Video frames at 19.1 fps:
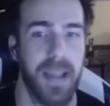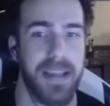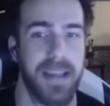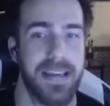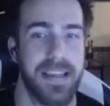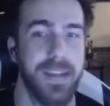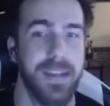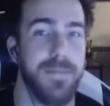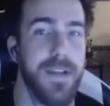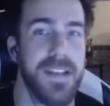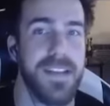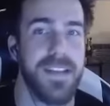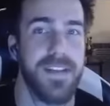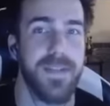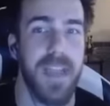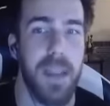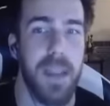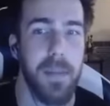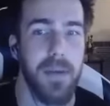
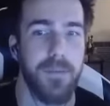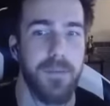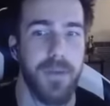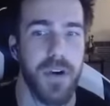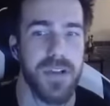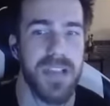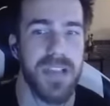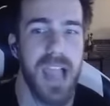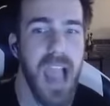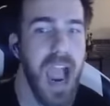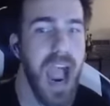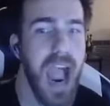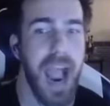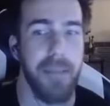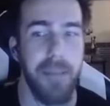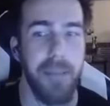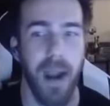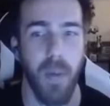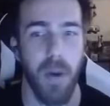defensive game at first. I
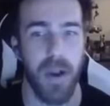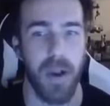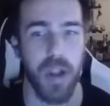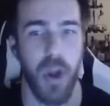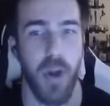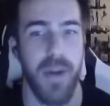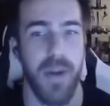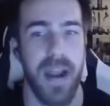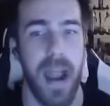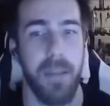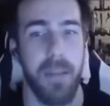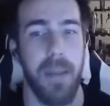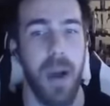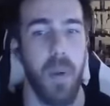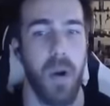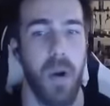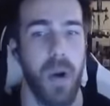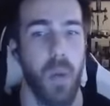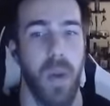might want to go in. I
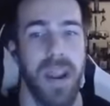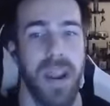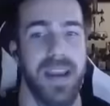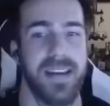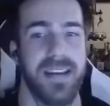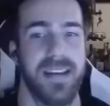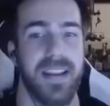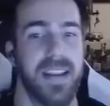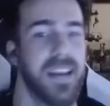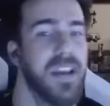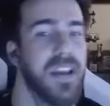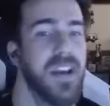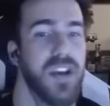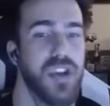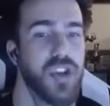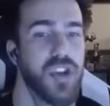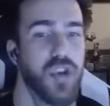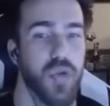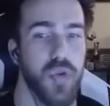might want to wait until he
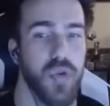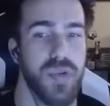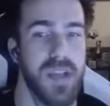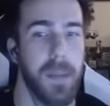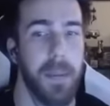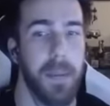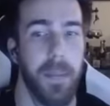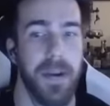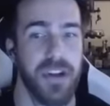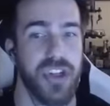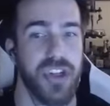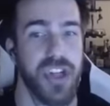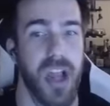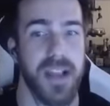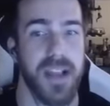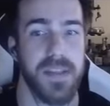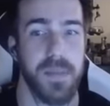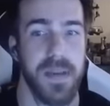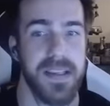screws up a bunch of
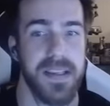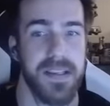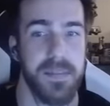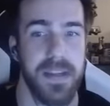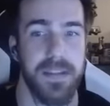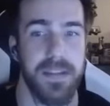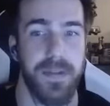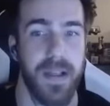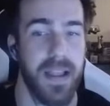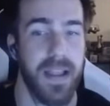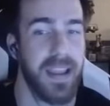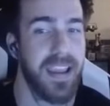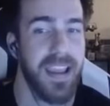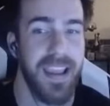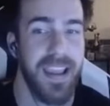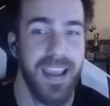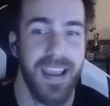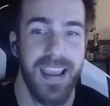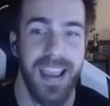shots, play some defense. Like,
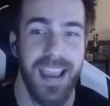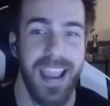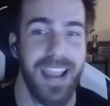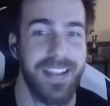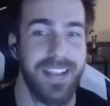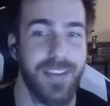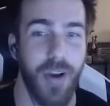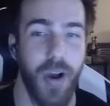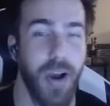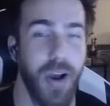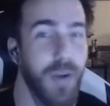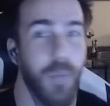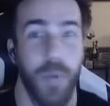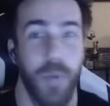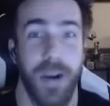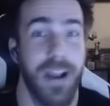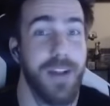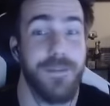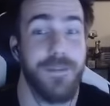it's,
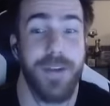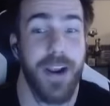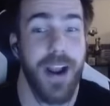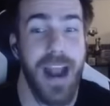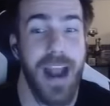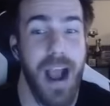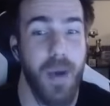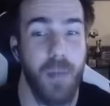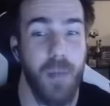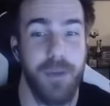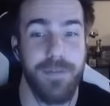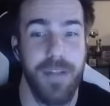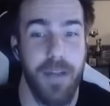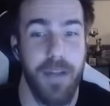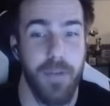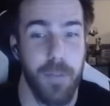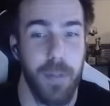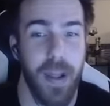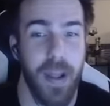we're going to figure it out. We've
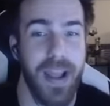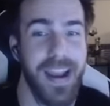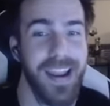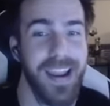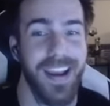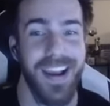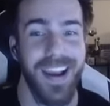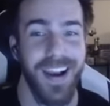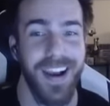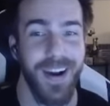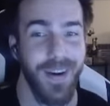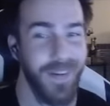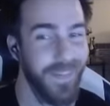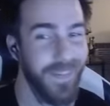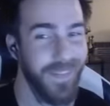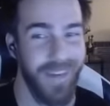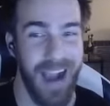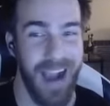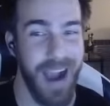never played it.
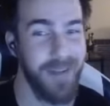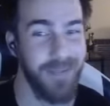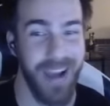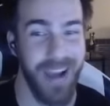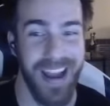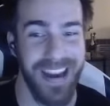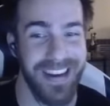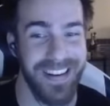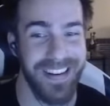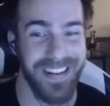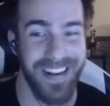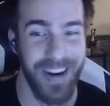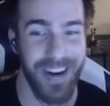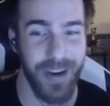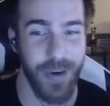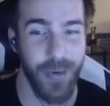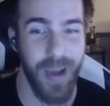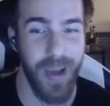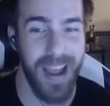I'm ready, dude. Are
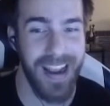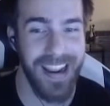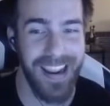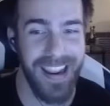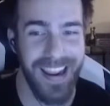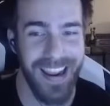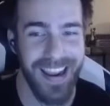you ready?